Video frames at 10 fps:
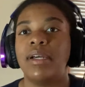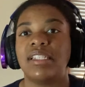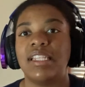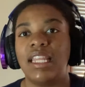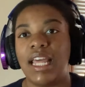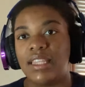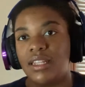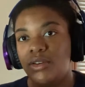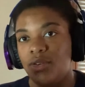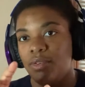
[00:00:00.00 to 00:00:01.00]
must say, like
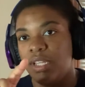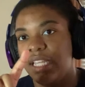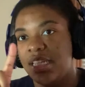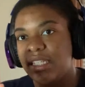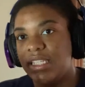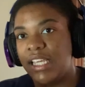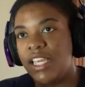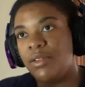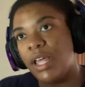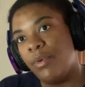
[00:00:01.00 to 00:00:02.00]
the little
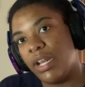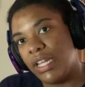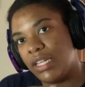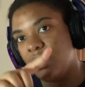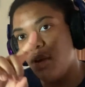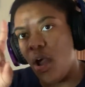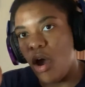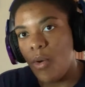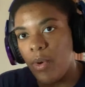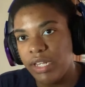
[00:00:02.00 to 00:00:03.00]
scene, like where they did the little
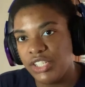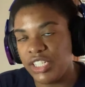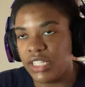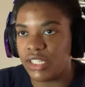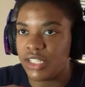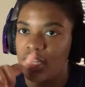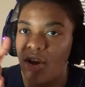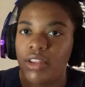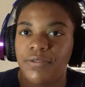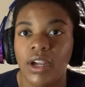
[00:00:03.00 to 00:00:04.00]
hallway and shit, and it just
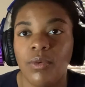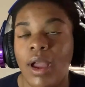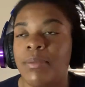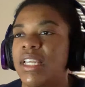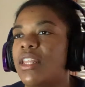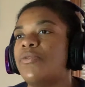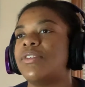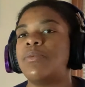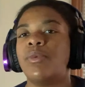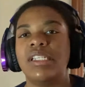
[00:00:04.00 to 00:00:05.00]
turned the fuck around. I'm telling you,
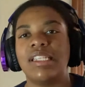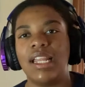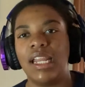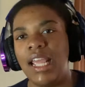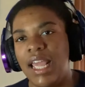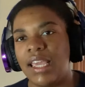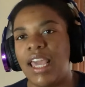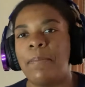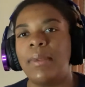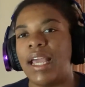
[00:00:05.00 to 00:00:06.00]
for some reason that
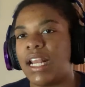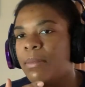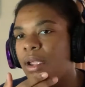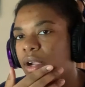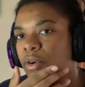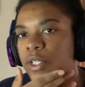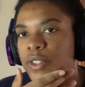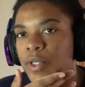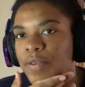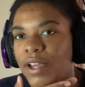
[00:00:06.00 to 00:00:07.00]
gave me like an American Horror
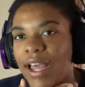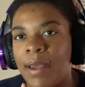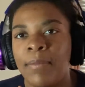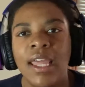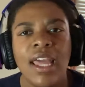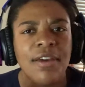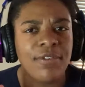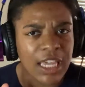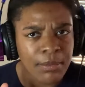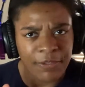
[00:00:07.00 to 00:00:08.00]
Story vibe.
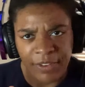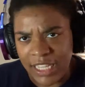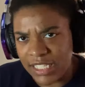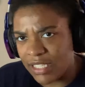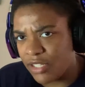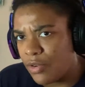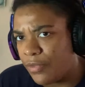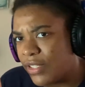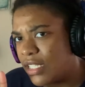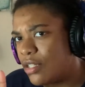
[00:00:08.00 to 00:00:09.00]
Forgive my face, it's
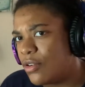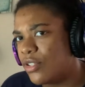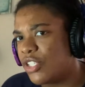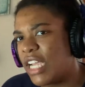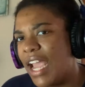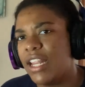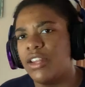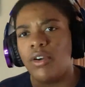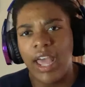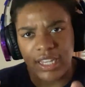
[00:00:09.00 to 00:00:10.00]
too, if it's a little
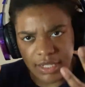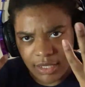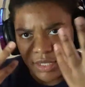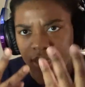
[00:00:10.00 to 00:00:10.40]
shiny, you know, have to